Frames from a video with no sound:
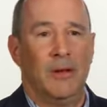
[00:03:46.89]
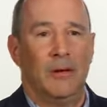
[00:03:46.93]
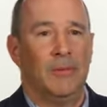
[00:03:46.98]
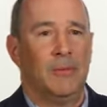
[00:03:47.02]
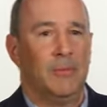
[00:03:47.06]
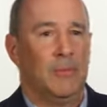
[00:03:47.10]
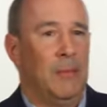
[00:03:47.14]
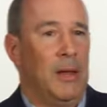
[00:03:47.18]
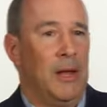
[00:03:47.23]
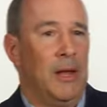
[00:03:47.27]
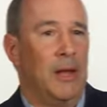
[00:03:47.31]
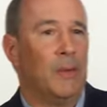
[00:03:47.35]

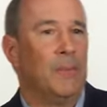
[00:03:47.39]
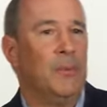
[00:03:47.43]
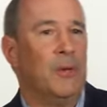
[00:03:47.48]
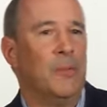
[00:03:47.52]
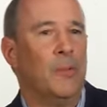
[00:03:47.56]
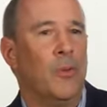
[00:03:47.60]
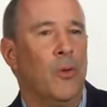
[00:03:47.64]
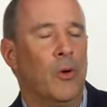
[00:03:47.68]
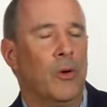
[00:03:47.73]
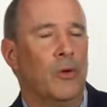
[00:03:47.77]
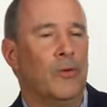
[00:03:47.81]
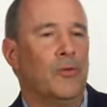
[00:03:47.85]
May not be
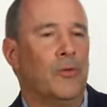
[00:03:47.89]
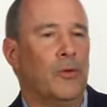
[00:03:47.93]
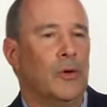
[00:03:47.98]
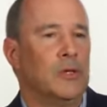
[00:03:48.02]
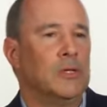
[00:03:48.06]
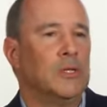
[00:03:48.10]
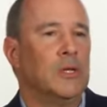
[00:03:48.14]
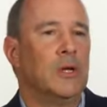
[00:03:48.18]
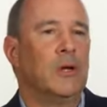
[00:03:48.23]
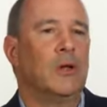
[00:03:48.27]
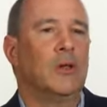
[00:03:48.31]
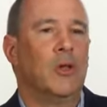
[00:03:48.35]
important for a
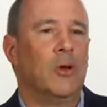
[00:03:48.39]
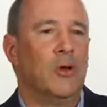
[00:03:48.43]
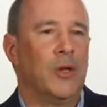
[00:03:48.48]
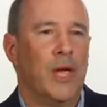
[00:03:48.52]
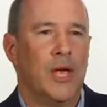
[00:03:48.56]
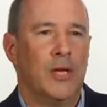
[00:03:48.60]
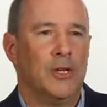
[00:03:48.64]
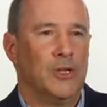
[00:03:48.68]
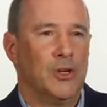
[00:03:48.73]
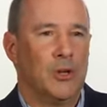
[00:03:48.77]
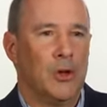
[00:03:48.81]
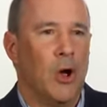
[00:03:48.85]
single
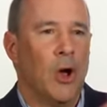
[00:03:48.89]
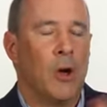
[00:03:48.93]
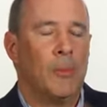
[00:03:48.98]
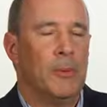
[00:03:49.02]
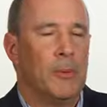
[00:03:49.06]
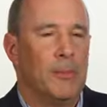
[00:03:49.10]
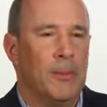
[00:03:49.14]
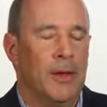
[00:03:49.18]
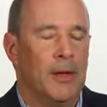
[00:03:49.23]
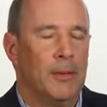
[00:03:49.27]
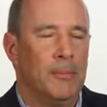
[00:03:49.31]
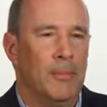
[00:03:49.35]
location
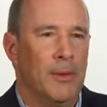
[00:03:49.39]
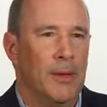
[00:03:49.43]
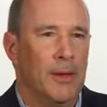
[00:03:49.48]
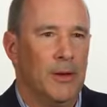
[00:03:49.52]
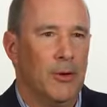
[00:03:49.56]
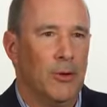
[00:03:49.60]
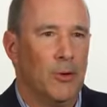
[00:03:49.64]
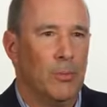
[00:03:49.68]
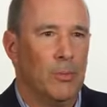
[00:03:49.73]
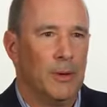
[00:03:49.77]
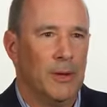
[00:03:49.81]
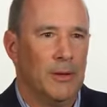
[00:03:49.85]
garment
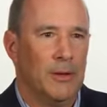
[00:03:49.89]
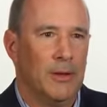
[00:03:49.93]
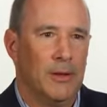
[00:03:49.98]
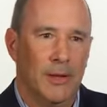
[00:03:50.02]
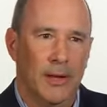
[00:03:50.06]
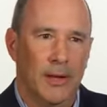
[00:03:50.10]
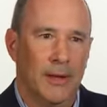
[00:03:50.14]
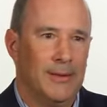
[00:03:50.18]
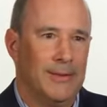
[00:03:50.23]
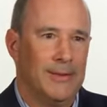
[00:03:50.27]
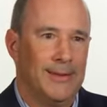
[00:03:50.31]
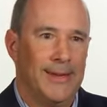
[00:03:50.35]
maker, but at
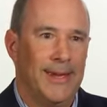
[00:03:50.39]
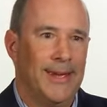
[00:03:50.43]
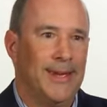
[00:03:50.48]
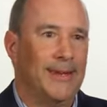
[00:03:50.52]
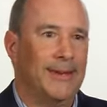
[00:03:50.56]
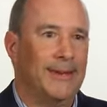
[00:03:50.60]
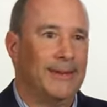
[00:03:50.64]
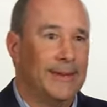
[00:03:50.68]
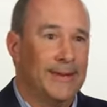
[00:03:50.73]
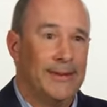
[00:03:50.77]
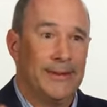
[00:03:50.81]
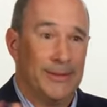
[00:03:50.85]
the end of the day,